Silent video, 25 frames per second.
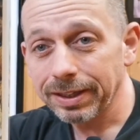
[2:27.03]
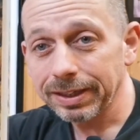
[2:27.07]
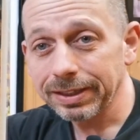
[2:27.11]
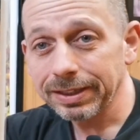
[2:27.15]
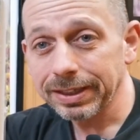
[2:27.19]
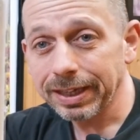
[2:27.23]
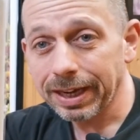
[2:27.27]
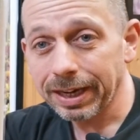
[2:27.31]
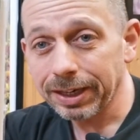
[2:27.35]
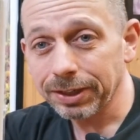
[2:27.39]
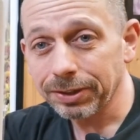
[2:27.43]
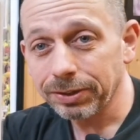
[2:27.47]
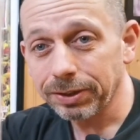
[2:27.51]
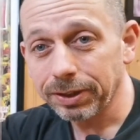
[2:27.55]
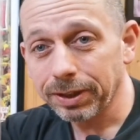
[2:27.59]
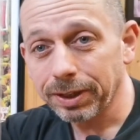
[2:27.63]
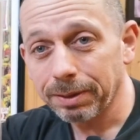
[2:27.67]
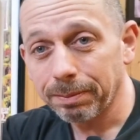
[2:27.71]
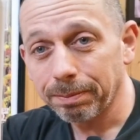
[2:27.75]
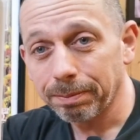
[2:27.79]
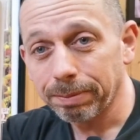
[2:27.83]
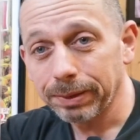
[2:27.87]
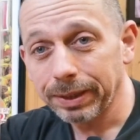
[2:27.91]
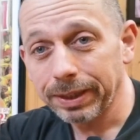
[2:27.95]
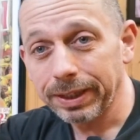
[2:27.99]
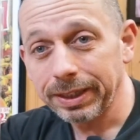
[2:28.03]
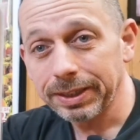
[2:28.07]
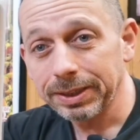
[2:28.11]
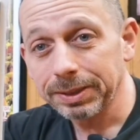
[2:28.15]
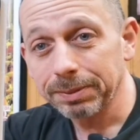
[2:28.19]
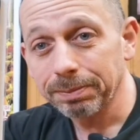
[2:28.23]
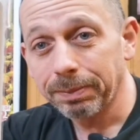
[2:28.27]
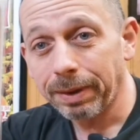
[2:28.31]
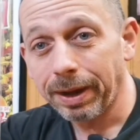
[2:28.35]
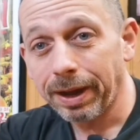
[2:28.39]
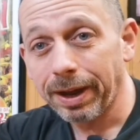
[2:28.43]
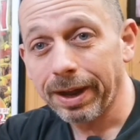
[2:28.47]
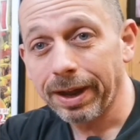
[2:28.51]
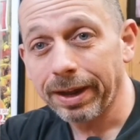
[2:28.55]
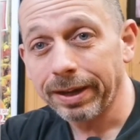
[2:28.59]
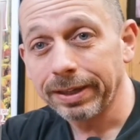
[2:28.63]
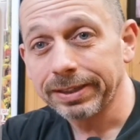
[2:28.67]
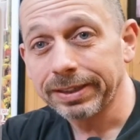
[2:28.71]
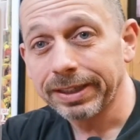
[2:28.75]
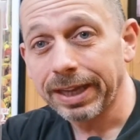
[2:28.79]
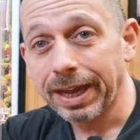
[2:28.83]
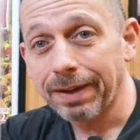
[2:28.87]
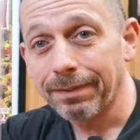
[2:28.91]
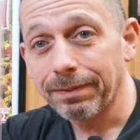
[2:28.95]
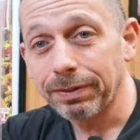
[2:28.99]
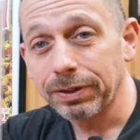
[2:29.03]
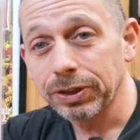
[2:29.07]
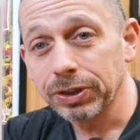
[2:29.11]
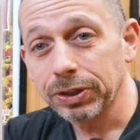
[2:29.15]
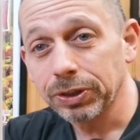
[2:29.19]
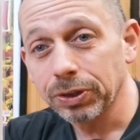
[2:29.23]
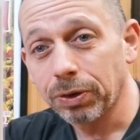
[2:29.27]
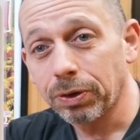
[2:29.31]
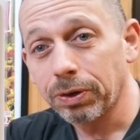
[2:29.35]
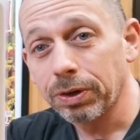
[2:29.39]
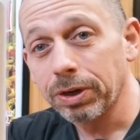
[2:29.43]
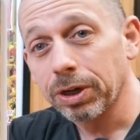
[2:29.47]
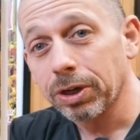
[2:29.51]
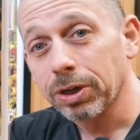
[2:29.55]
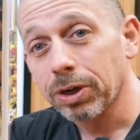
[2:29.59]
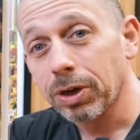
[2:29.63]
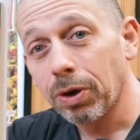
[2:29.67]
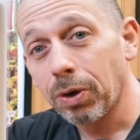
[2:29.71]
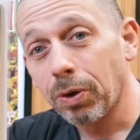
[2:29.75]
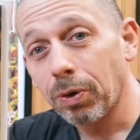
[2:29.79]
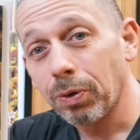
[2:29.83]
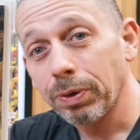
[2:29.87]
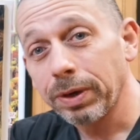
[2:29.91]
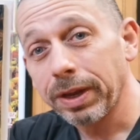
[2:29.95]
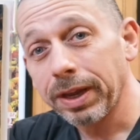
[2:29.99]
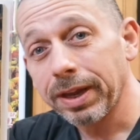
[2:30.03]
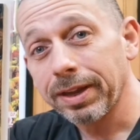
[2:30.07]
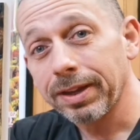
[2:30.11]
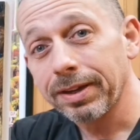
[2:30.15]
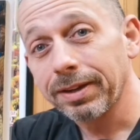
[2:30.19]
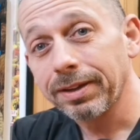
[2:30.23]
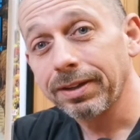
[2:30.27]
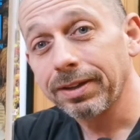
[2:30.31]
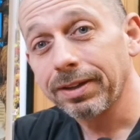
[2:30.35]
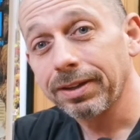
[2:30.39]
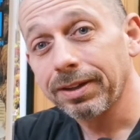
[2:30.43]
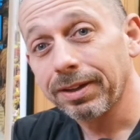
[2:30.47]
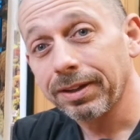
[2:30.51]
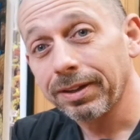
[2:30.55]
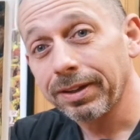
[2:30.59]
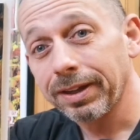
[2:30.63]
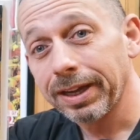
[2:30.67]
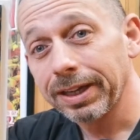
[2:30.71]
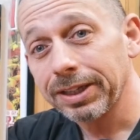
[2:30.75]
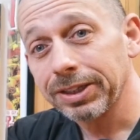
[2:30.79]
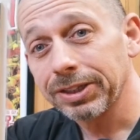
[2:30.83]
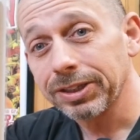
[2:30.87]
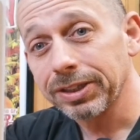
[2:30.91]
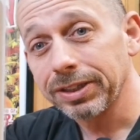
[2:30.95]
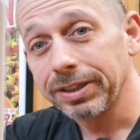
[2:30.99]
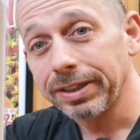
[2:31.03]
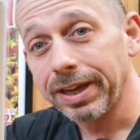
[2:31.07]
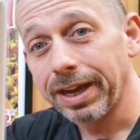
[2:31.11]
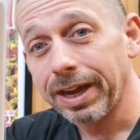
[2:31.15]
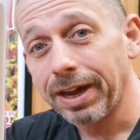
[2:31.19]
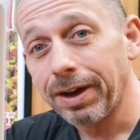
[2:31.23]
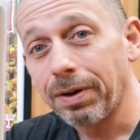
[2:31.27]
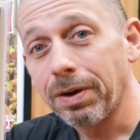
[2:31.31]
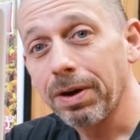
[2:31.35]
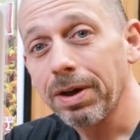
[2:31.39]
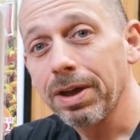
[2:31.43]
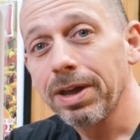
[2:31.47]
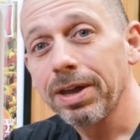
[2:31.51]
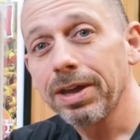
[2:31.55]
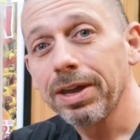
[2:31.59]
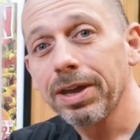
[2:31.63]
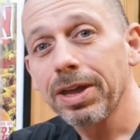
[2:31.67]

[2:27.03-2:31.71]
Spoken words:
this actually completes my Savage Sword of Conan collection now.